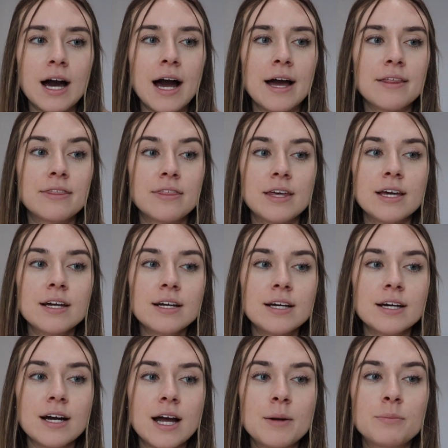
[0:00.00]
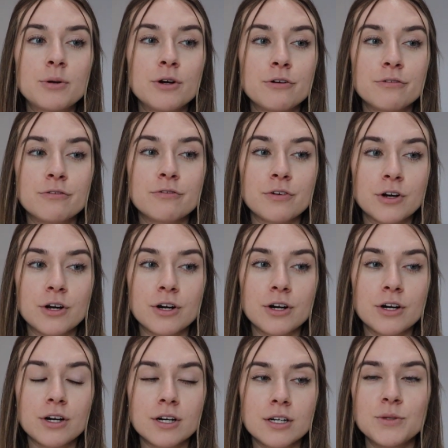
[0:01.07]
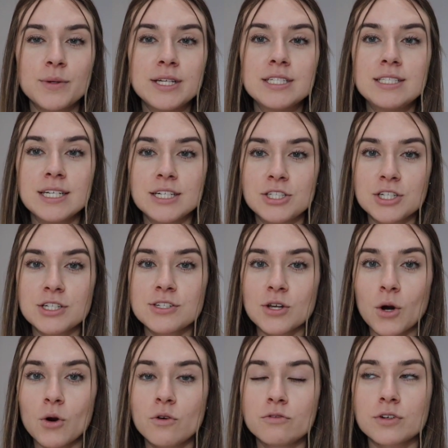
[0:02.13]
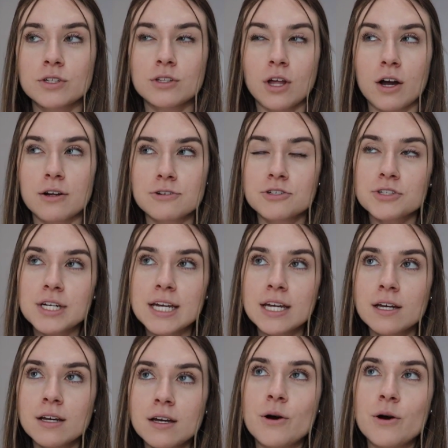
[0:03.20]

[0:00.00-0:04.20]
I think I prefer doing dishes over laundry